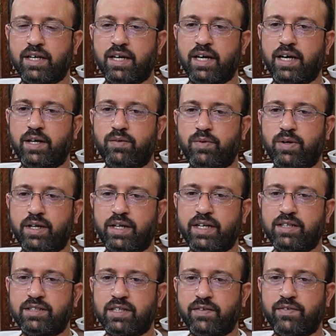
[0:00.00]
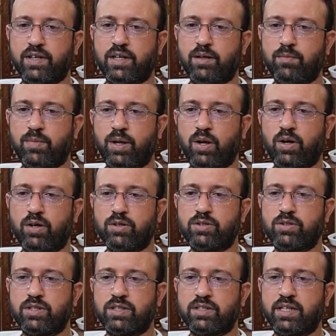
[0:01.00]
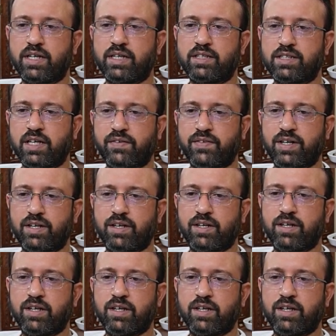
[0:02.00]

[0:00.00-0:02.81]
and vertex 7 belongs to the set 7.